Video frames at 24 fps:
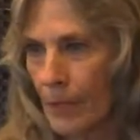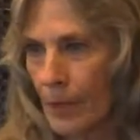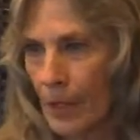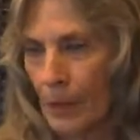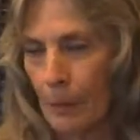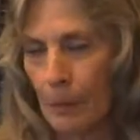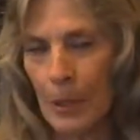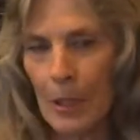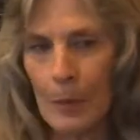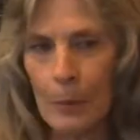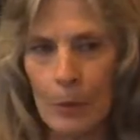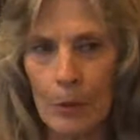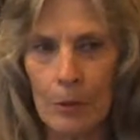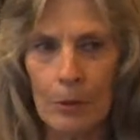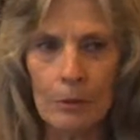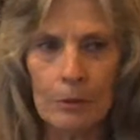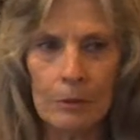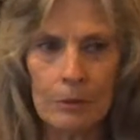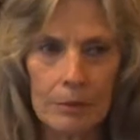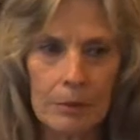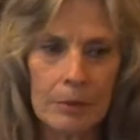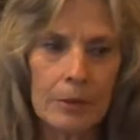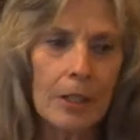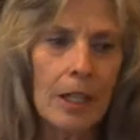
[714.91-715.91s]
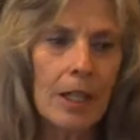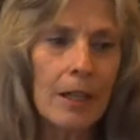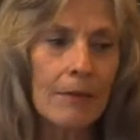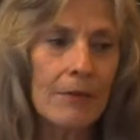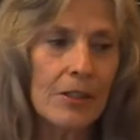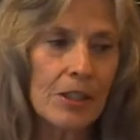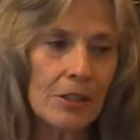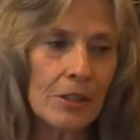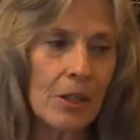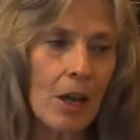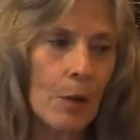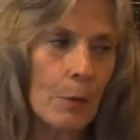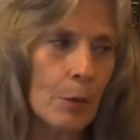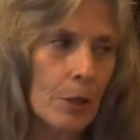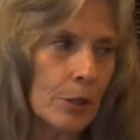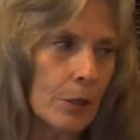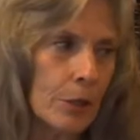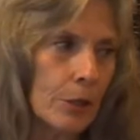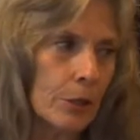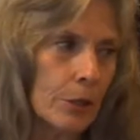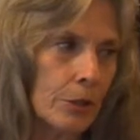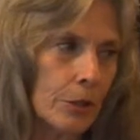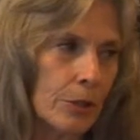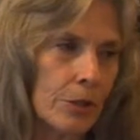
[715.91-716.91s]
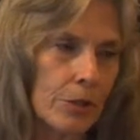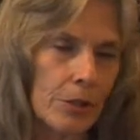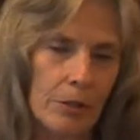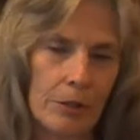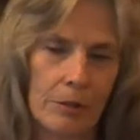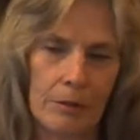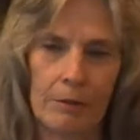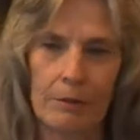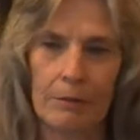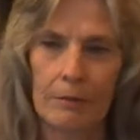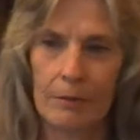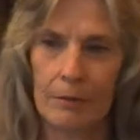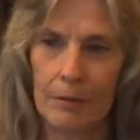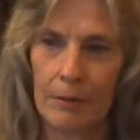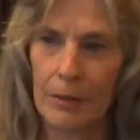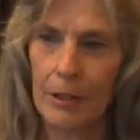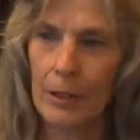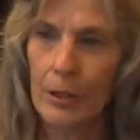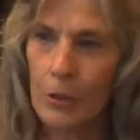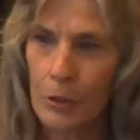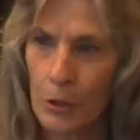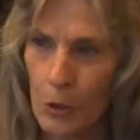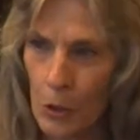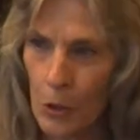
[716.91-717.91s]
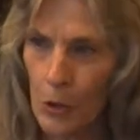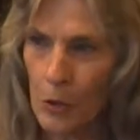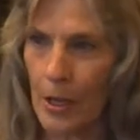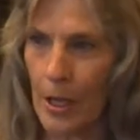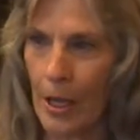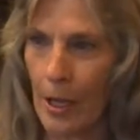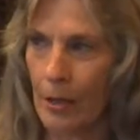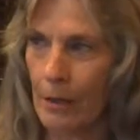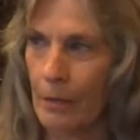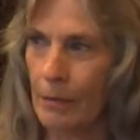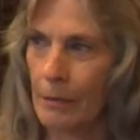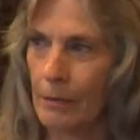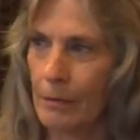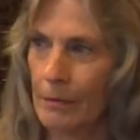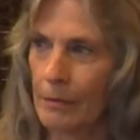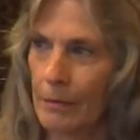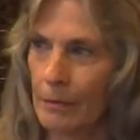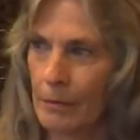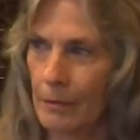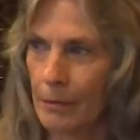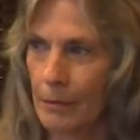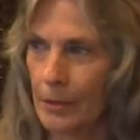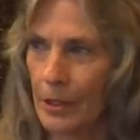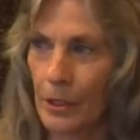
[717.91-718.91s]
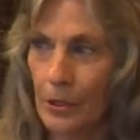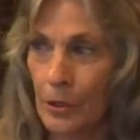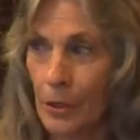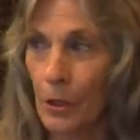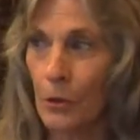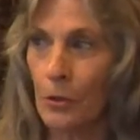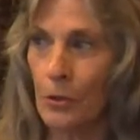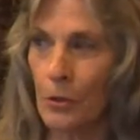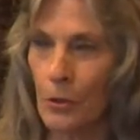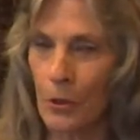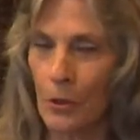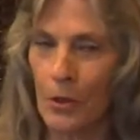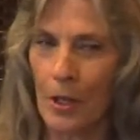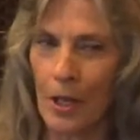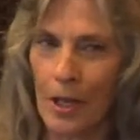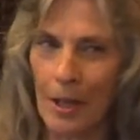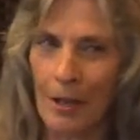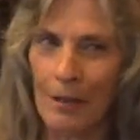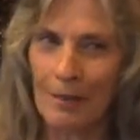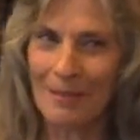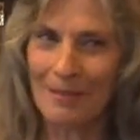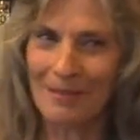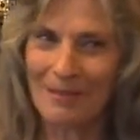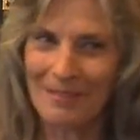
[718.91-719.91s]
People, love is not what hurts. You know that. You don't know that.